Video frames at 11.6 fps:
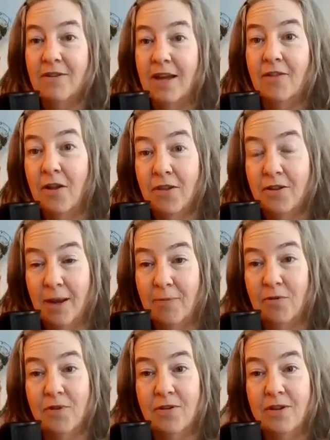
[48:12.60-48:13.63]
and death all the time.
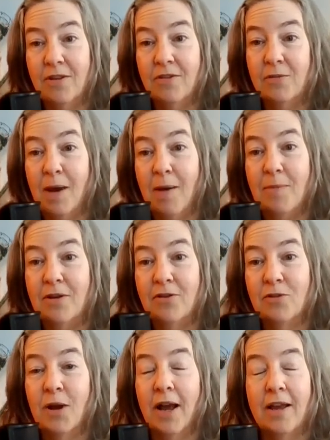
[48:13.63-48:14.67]
So if he sees his mom in
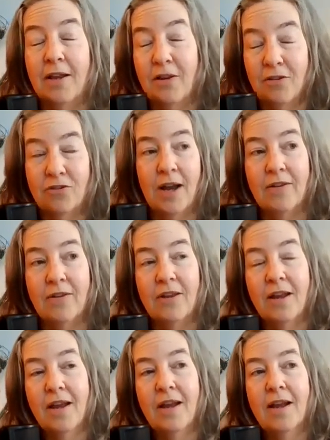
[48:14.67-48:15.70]
distress,
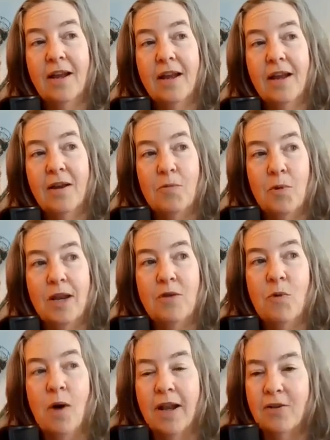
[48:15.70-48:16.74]
what he
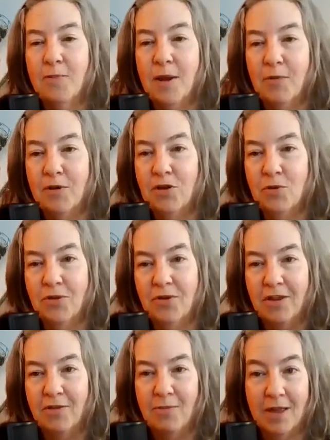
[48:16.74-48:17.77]
wanted to be able to do was
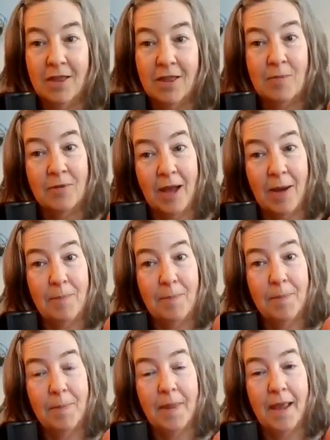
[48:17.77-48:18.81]
give me a thumbs up.
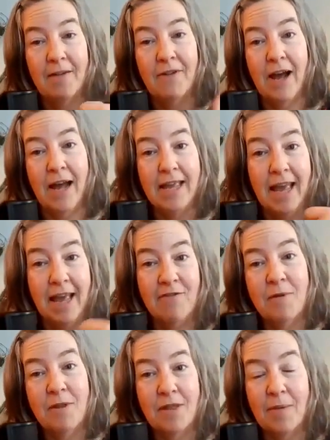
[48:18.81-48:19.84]
And if I gave
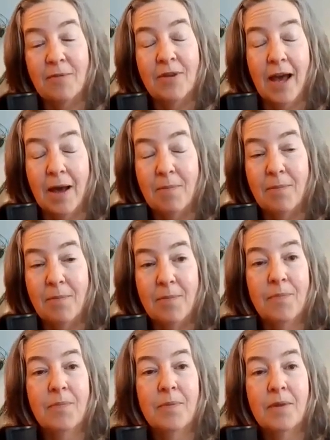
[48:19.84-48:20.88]
him a thumbs up,
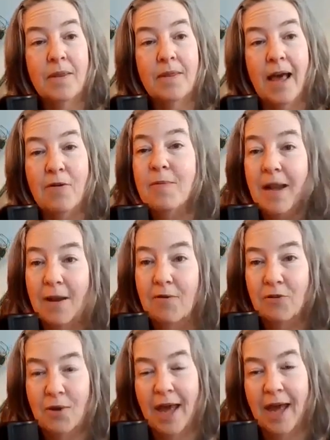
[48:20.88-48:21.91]
that would mean I
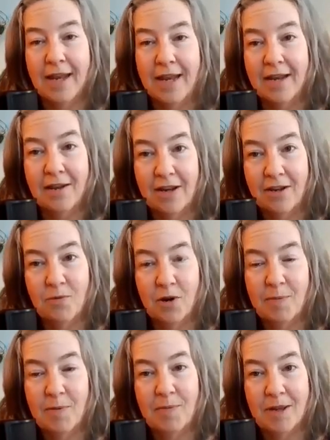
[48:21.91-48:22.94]
was okay and he didn't need to
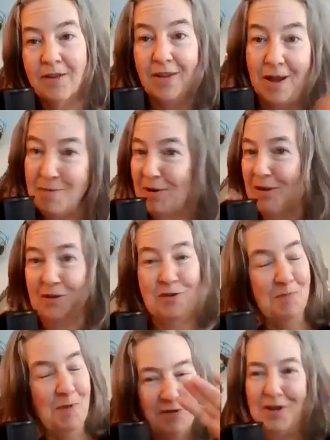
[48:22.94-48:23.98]
worry about me, because I'm
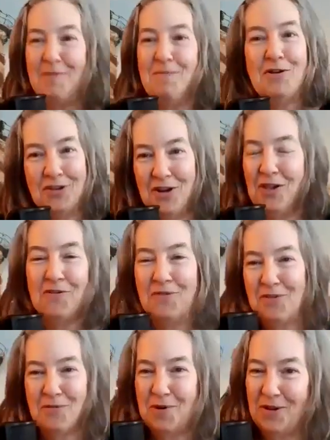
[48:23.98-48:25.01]
expressing emotion all over
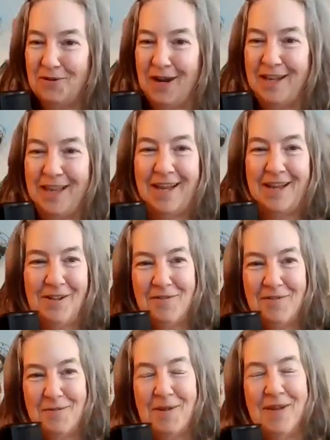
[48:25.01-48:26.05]
the world, right? Like, all
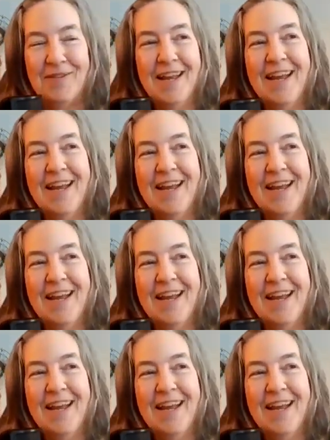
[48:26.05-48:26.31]
over the place.